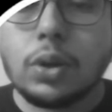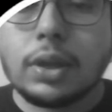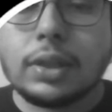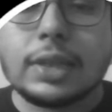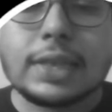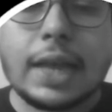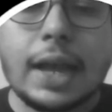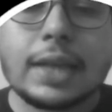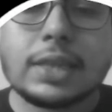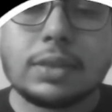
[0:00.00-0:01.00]
this
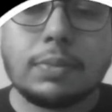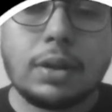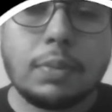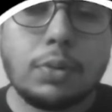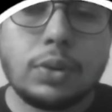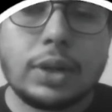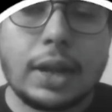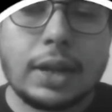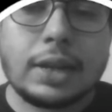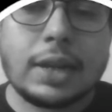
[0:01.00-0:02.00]
has been uploaded
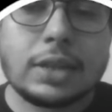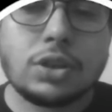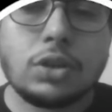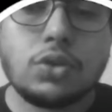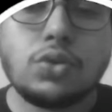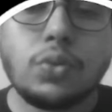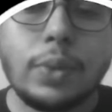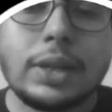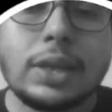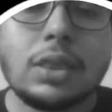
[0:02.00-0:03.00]
and it has got
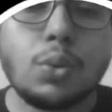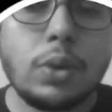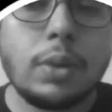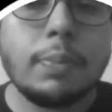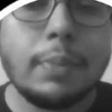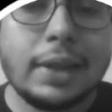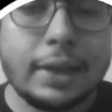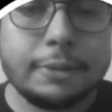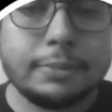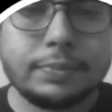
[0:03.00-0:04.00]
23
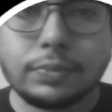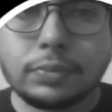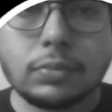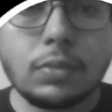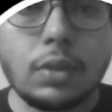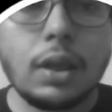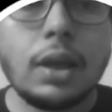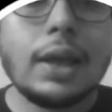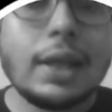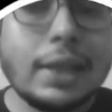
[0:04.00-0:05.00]
million.
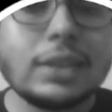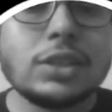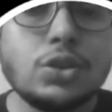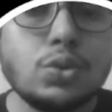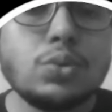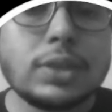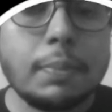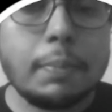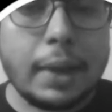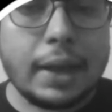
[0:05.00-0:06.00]
Let's do
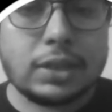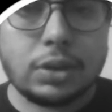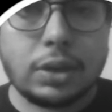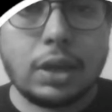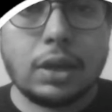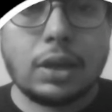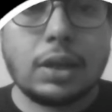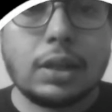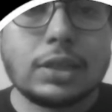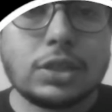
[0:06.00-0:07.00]
some maths. Okay,
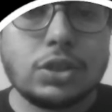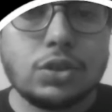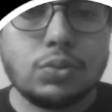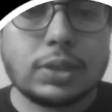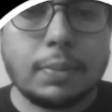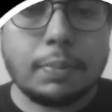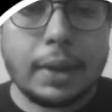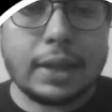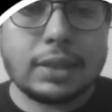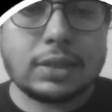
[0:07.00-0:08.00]
let's do some
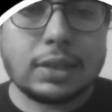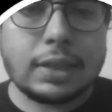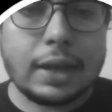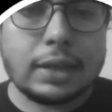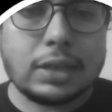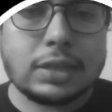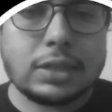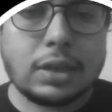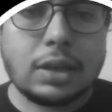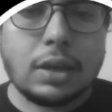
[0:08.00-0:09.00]
maths. That is
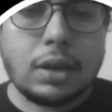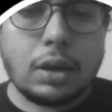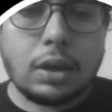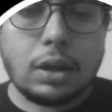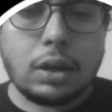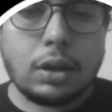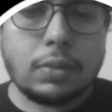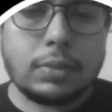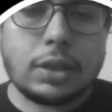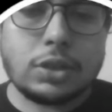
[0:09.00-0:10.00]

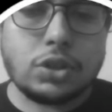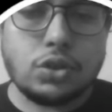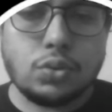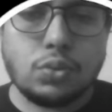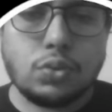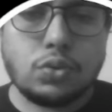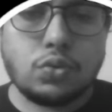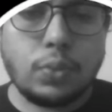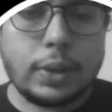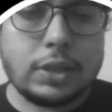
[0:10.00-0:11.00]
let's do
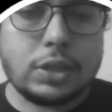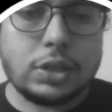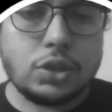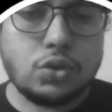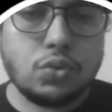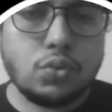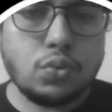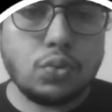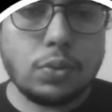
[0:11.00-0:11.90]
22